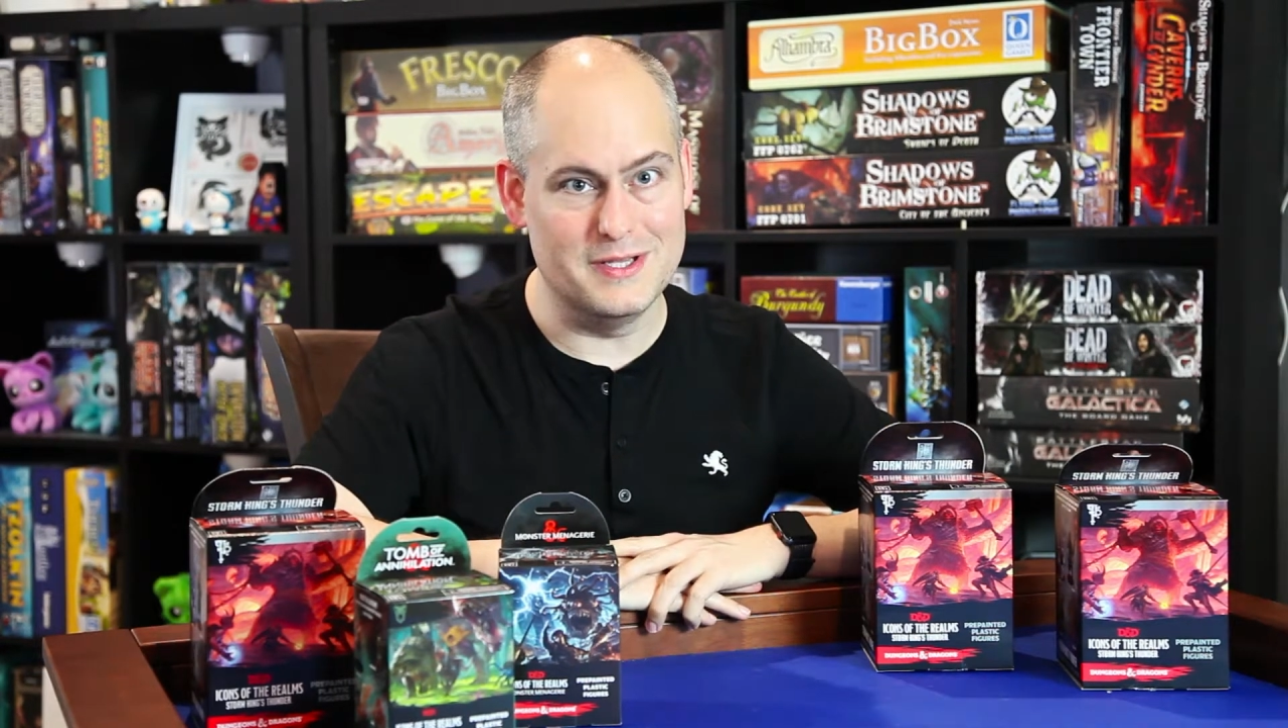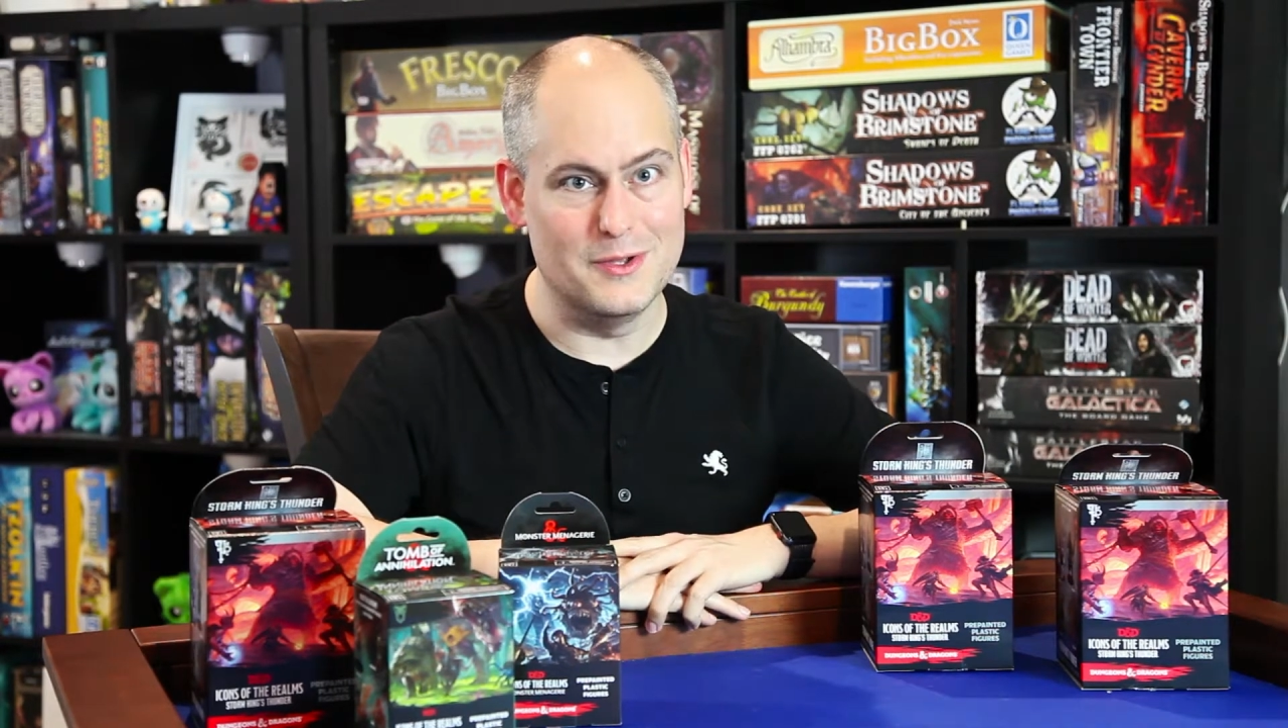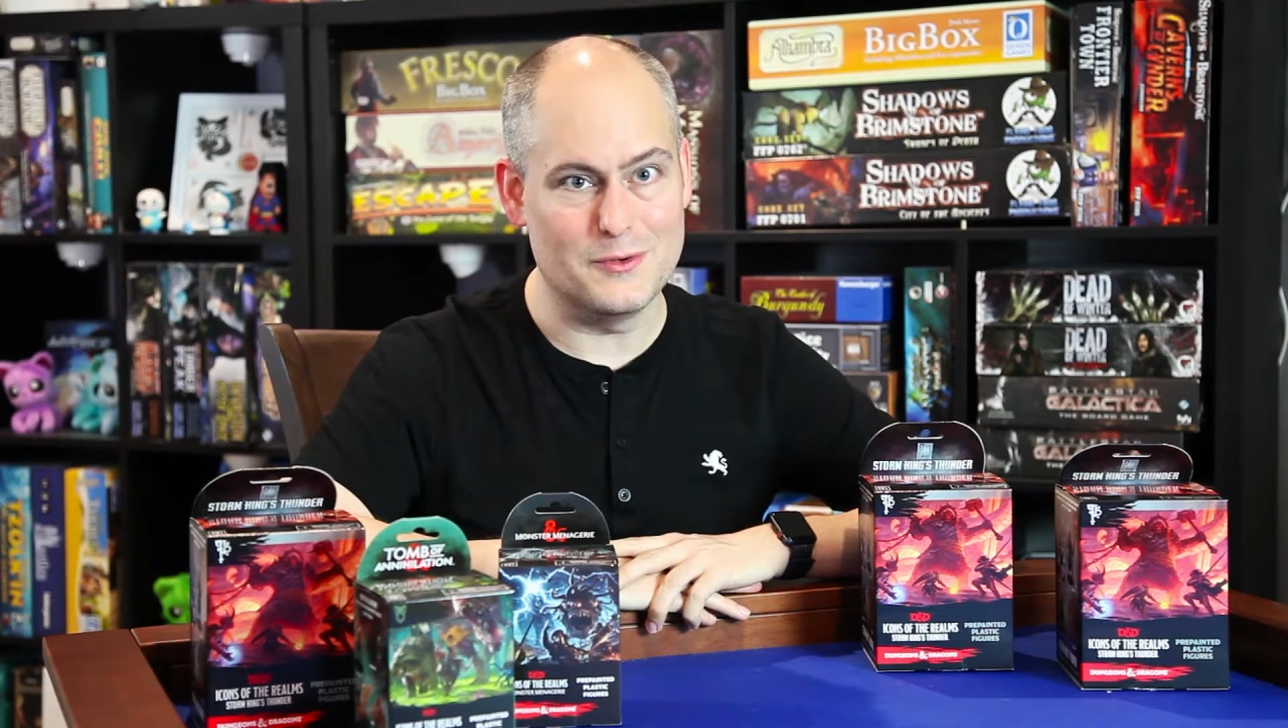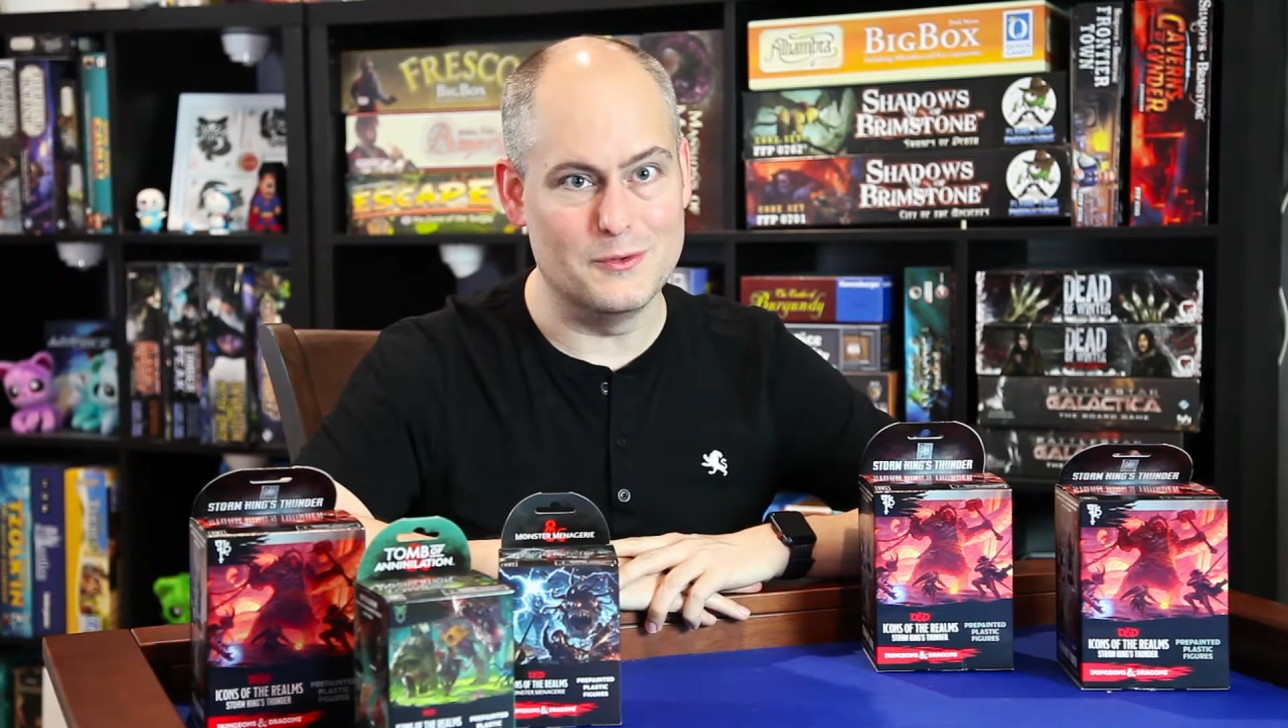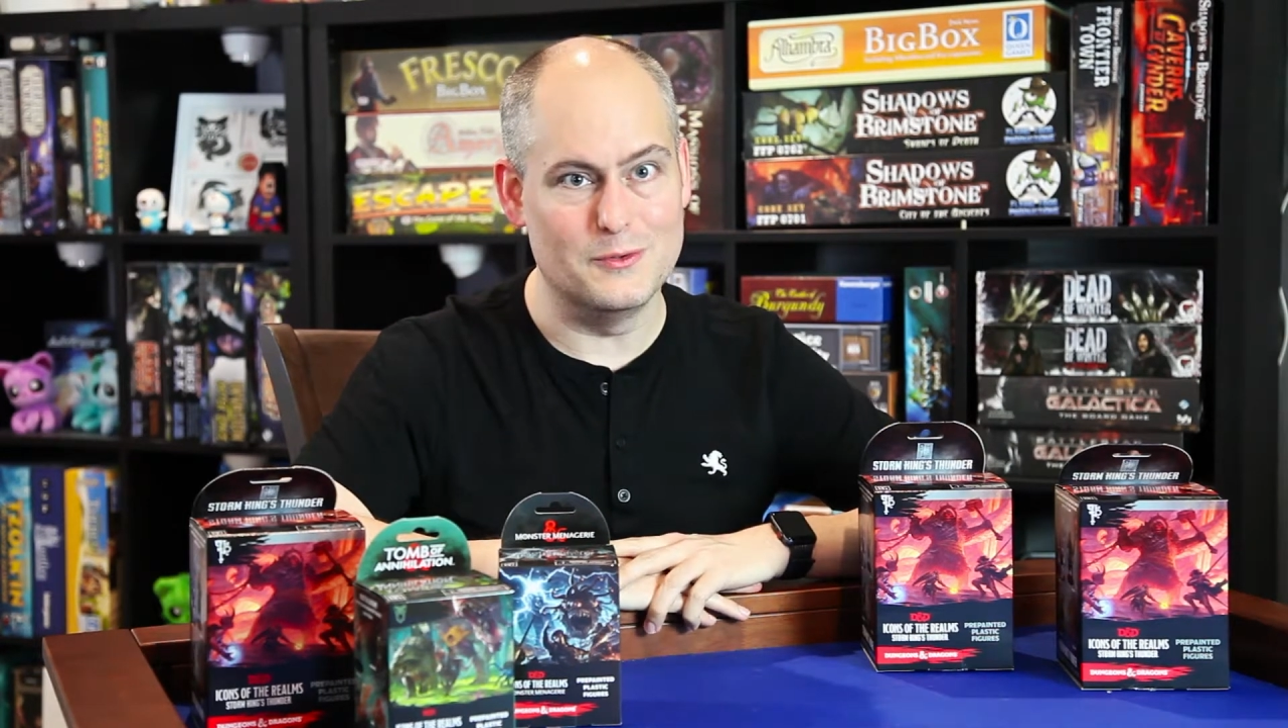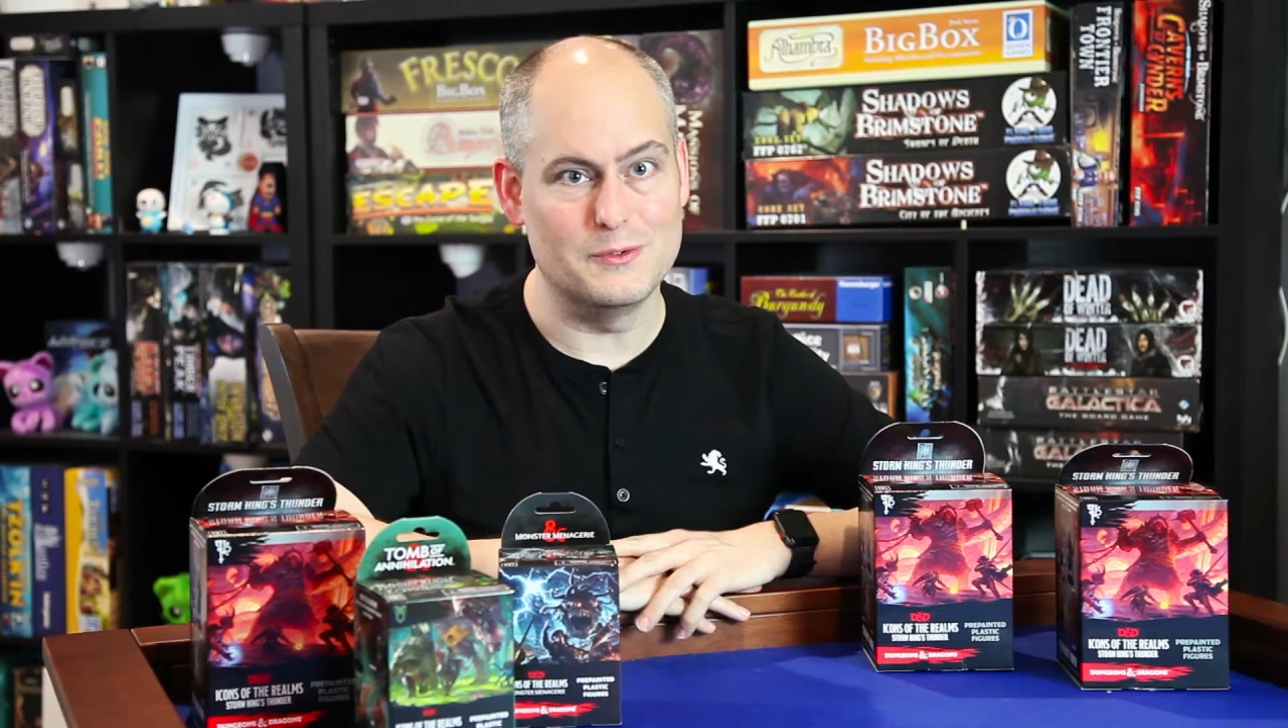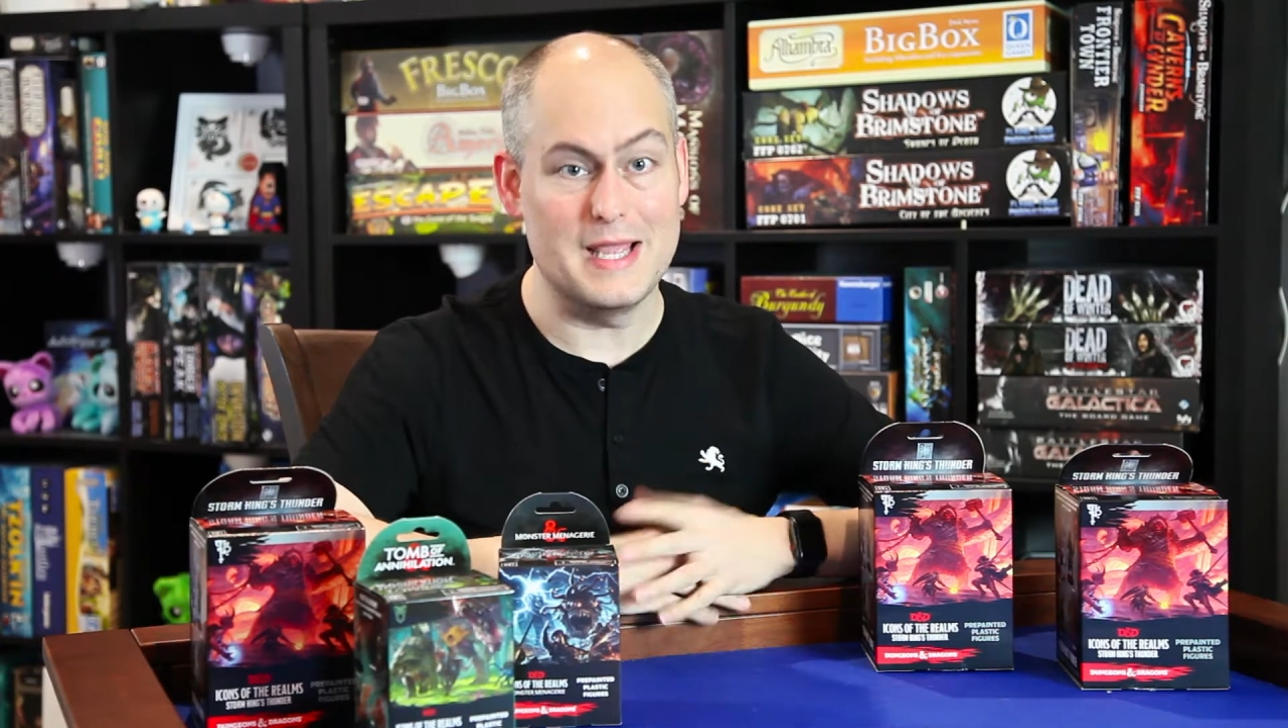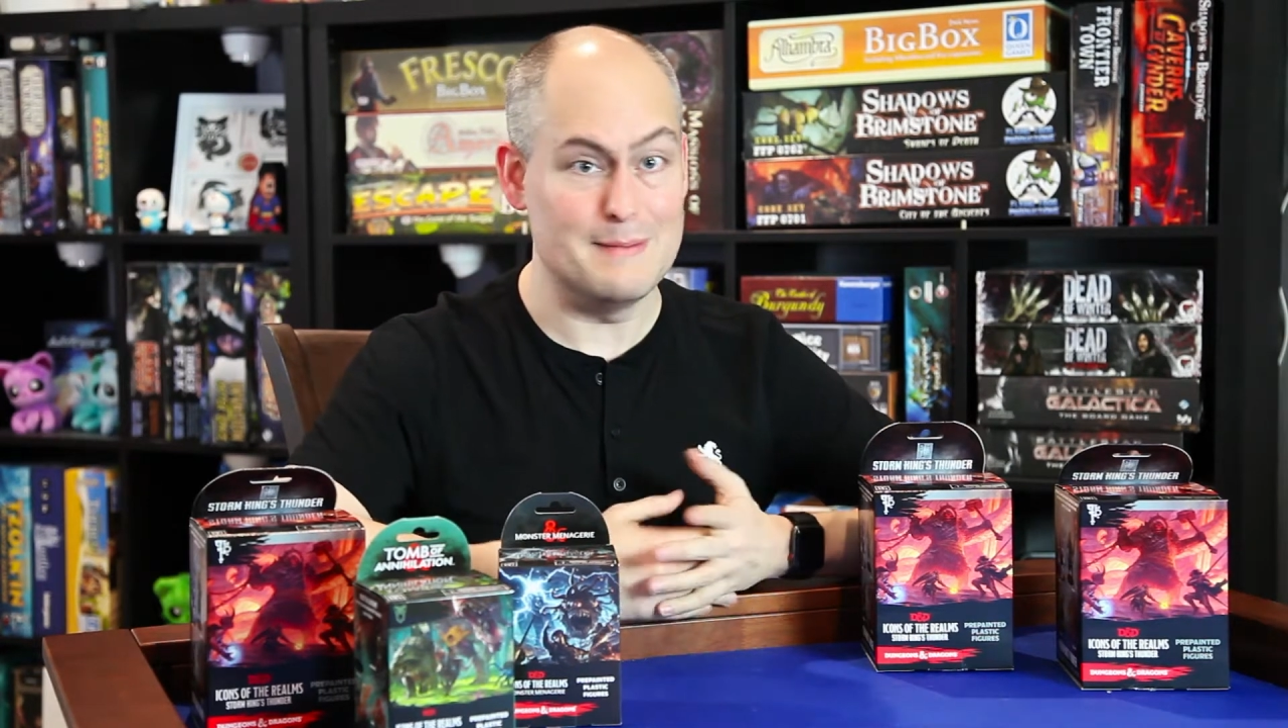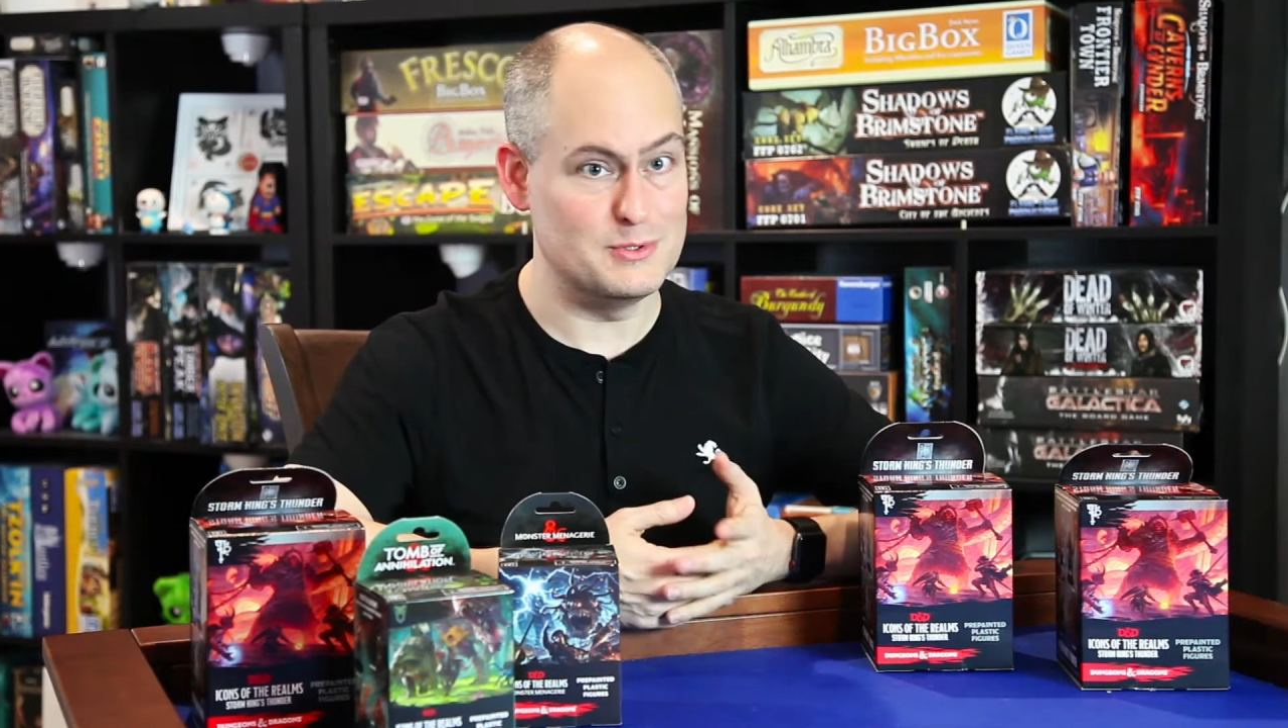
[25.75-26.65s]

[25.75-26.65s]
local game